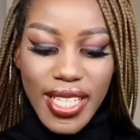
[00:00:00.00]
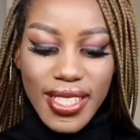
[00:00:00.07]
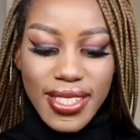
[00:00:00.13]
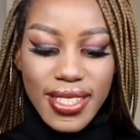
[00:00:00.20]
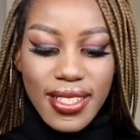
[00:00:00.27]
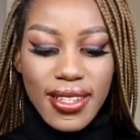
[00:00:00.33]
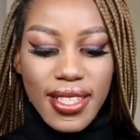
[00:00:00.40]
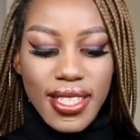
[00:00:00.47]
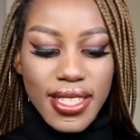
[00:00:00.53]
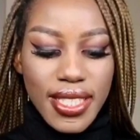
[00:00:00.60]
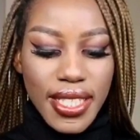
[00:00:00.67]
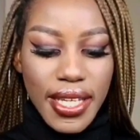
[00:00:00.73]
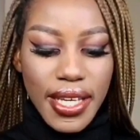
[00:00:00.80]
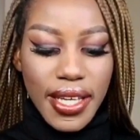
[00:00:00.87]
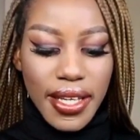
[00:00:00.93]

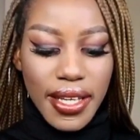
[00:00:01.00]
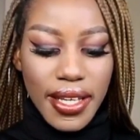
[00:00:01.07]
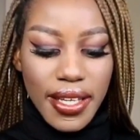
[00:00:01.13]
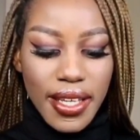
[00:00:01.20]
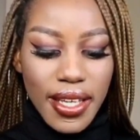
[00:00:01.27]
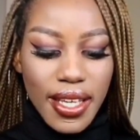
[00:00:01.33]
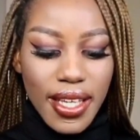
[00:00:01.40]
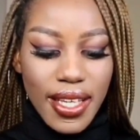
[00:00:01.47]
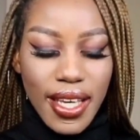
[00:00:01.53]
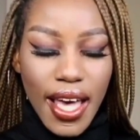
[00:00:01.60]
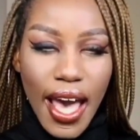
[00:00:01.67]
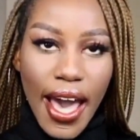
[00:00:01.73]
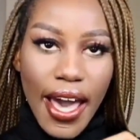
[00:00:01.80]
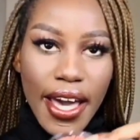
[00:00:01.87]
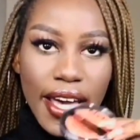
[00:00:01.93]
Synthetica.
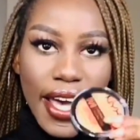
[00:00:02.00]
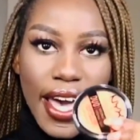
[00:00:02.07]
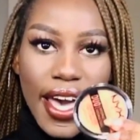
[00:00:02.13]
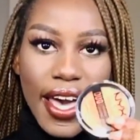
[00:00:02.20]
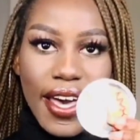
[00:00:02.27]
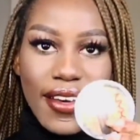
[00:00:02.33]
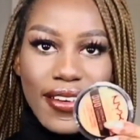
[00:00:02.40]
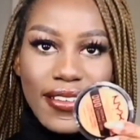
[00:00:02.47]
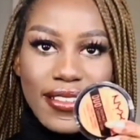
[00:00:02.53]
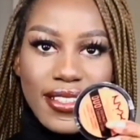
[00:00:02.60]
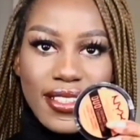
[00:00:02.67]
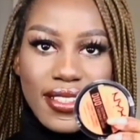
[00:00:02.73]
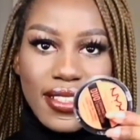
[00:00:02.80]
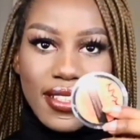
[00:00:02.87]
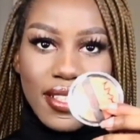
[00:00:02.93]
I
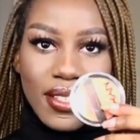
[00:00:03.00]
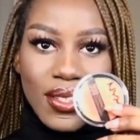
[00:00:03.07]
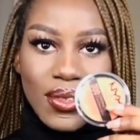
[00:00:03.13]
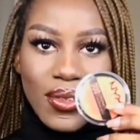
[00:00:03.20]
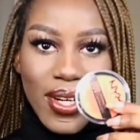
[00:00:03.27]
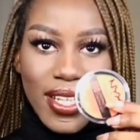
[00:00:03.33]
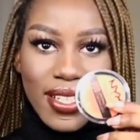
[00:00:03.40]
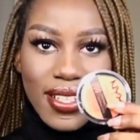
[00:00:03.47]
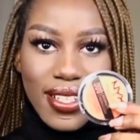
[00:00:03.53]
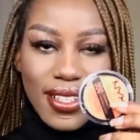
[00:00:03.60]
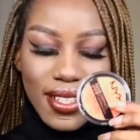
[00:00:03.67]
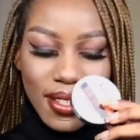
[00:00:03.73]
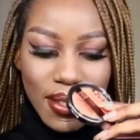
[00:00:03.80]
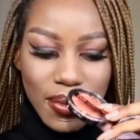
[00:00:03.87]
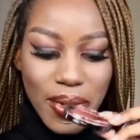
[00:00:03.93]
had this one
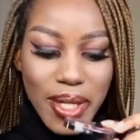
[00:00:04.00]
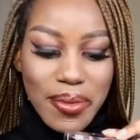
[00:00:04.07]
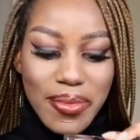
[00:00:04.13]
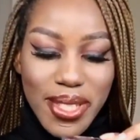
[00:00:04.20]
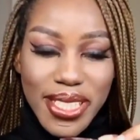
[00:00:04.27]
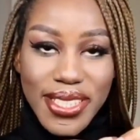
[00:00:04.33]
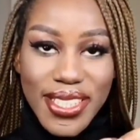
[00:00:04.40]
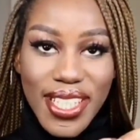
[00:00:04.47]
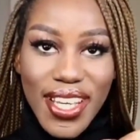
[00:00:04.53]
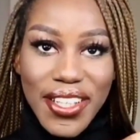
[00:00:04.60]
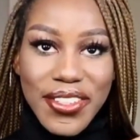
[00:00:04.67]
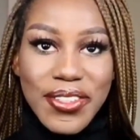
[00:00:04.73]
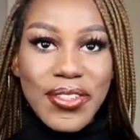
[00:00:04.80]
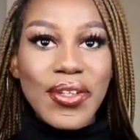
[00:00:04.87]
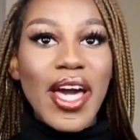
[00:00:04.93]
and then it went
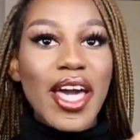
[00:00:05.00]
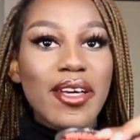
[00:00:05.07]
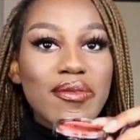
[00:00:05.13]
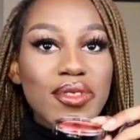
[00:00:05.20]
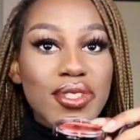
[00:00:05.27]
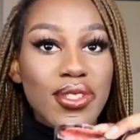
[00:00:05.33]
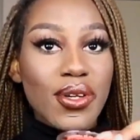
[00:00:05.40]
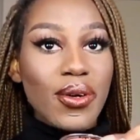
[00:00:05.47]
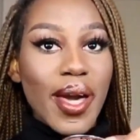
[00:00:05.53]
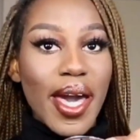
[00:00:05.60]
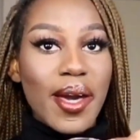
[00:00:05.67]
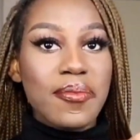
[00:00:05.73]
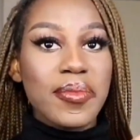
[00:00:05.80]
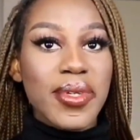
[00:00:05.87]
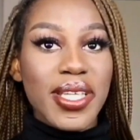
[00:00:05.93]
missing, so I'm so
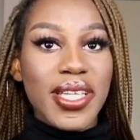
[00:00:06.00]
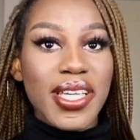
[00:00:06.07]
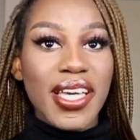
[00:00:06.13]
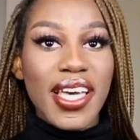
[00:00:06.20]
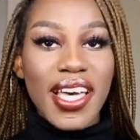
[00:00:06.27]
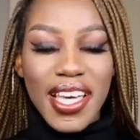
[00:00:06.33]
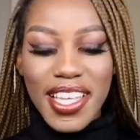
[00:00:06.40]
happy